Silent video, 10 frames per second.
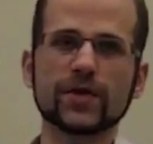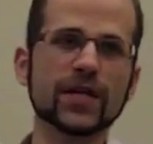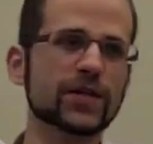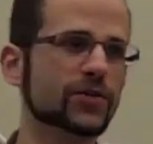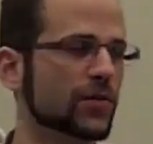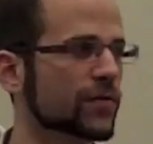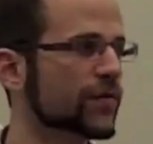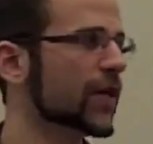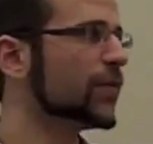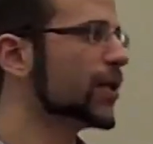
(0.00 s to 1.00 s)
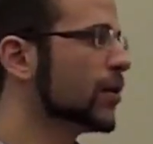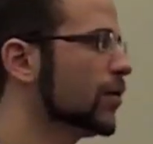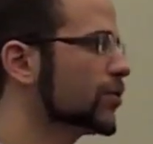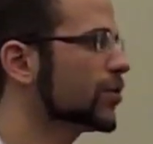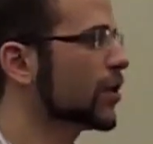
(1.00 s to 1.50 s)
financial, family,
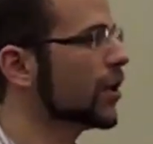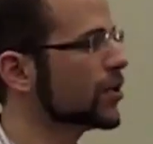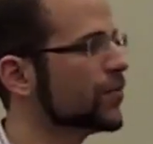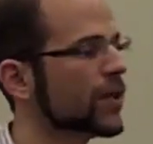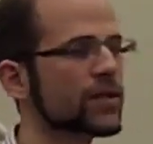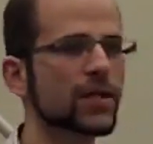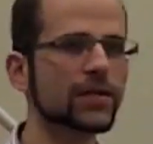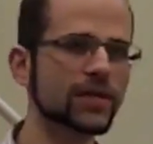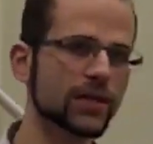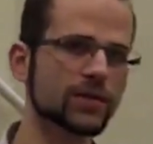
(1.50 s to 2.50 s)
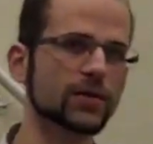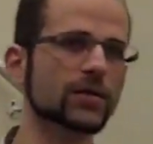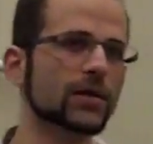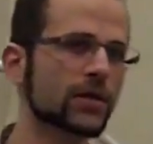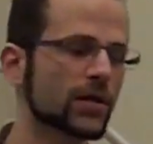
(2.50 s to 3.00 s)
culture, occupation,
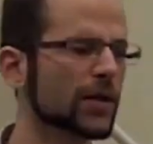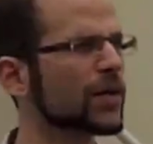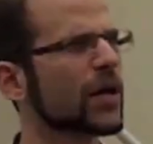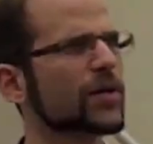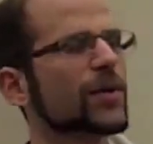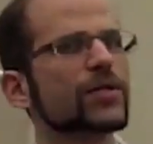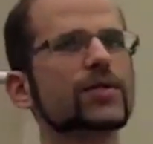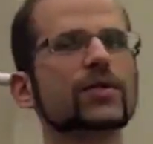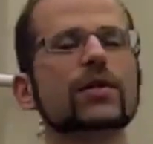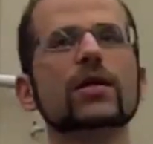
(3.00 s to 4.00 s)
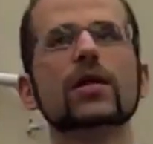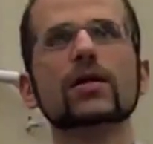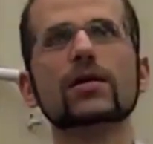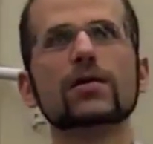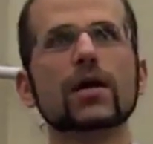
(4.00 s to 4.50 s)
etc. I don't think occupation's in there.
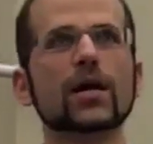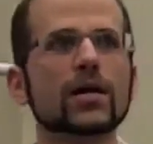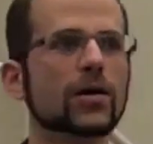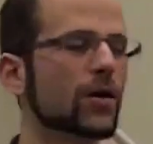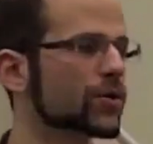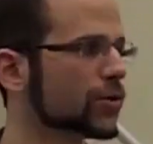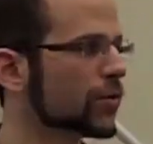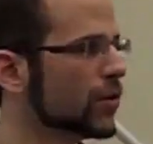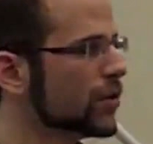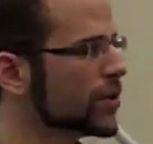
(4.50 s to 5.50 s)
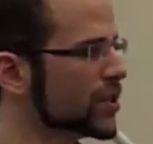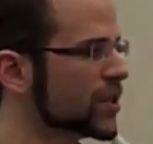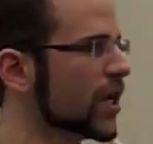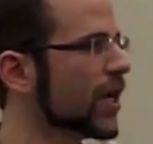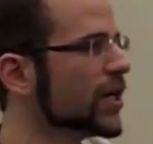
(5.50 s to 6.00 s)
Cultural,
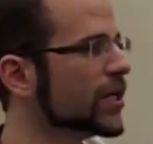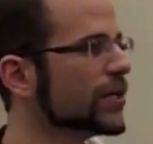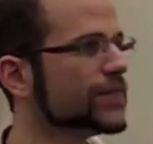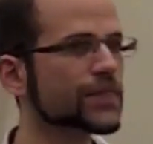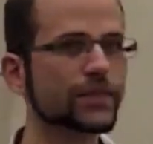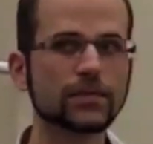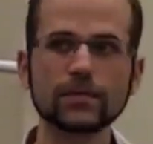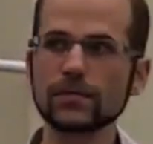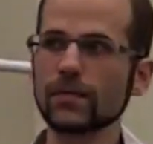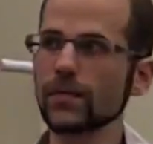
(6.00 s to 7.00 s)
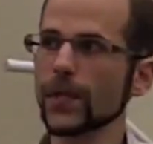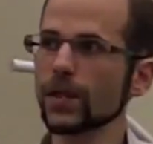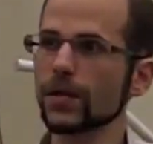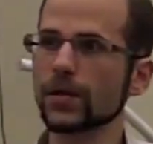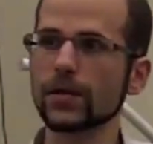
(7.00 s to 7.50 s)
society,
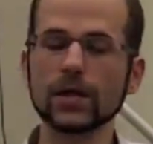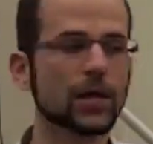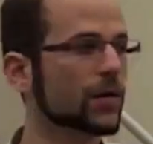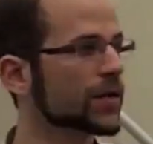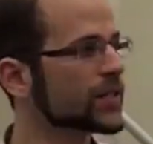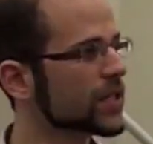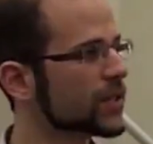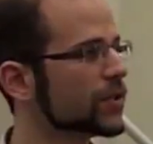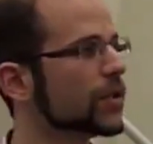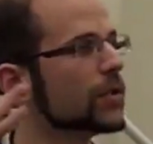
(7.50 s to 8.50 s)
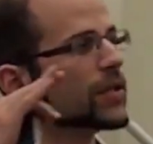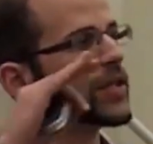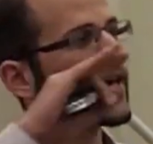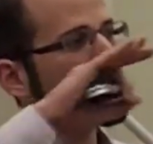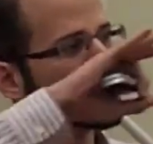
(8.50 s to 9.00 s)
health, etc.
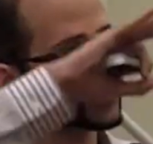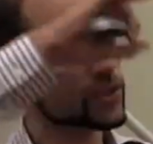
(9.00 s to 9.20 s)
that